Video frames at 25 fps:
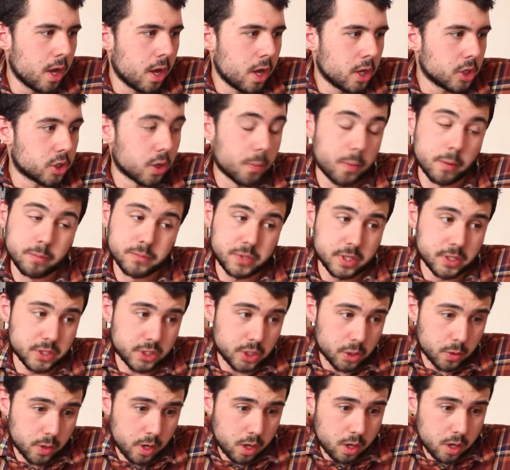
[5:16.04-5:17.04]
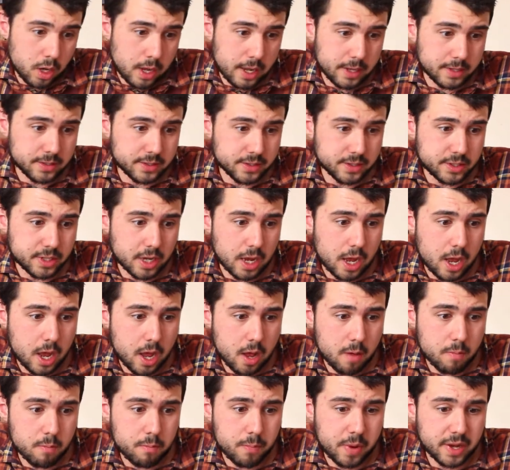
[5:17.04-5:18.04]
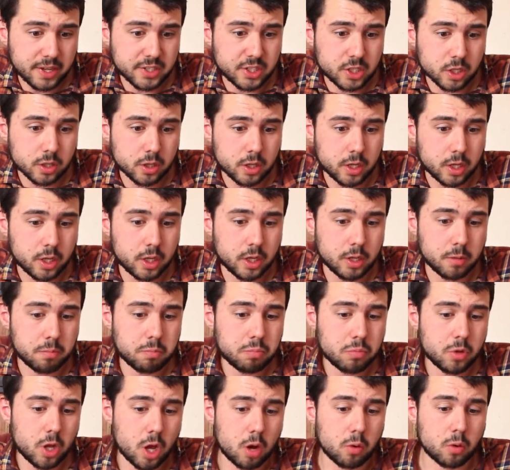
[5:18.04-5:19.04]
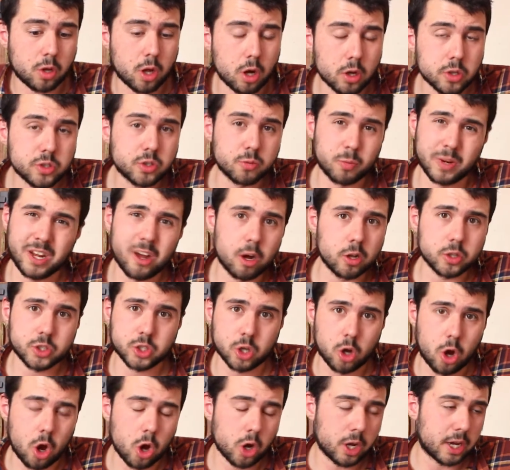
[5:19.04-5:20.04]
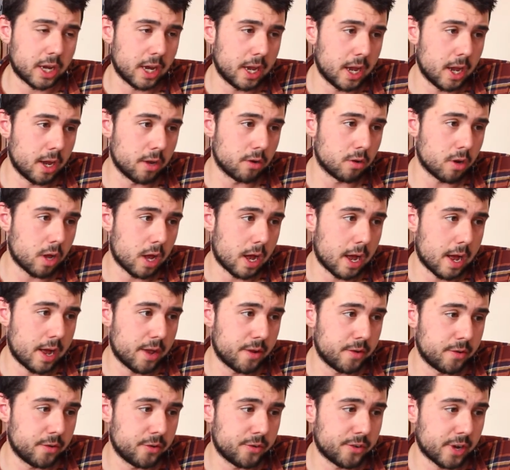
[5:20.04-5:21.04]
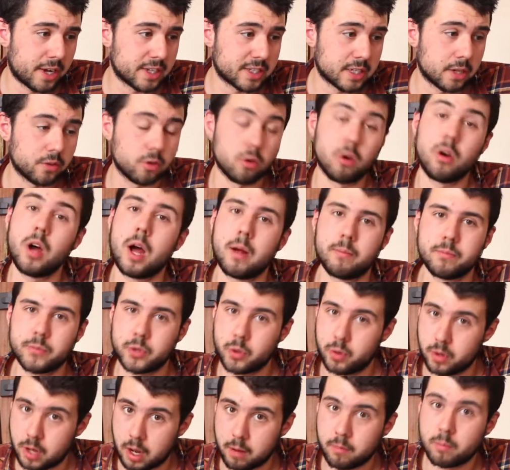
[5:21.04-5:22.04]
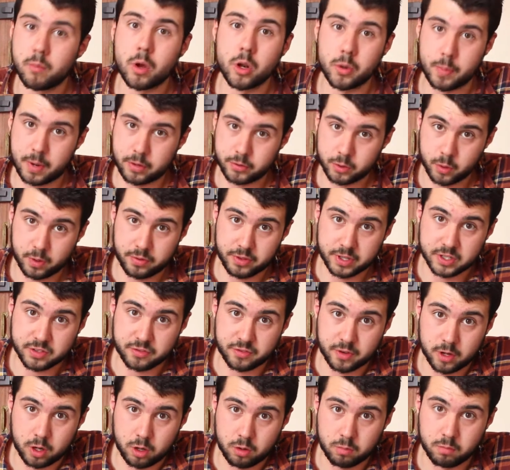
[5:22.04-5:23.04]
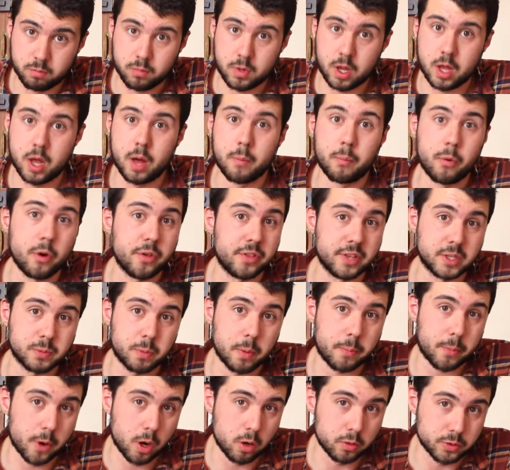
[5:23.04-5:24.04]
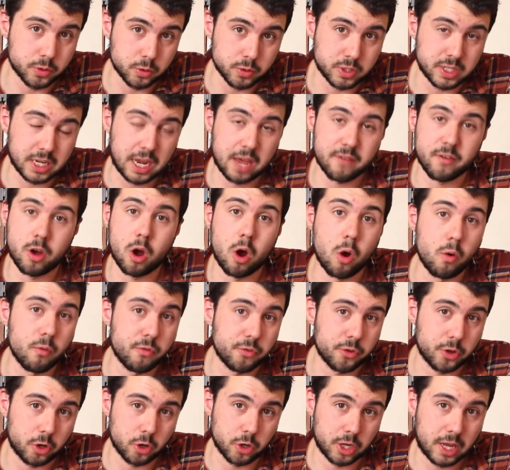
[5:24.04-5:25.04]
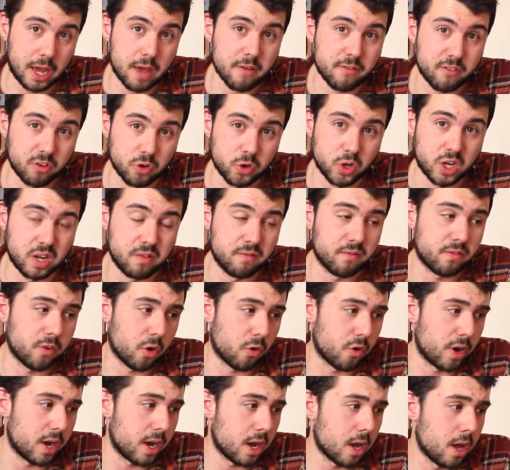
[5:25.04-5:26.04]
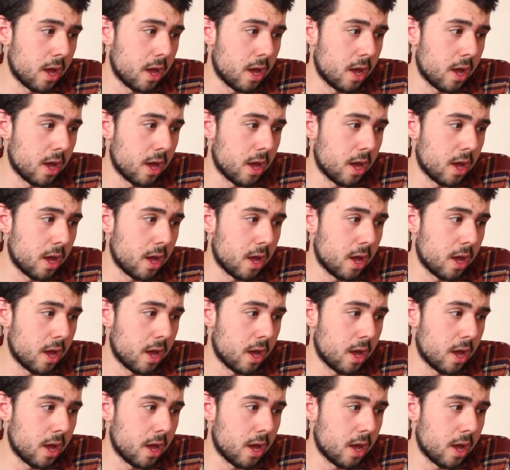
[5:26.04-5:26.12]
So I bumped into her, and basically, you know, we got talking, and I said, look, I'm on about doing this film, putting this proposal together, hopefully going to get funding for it.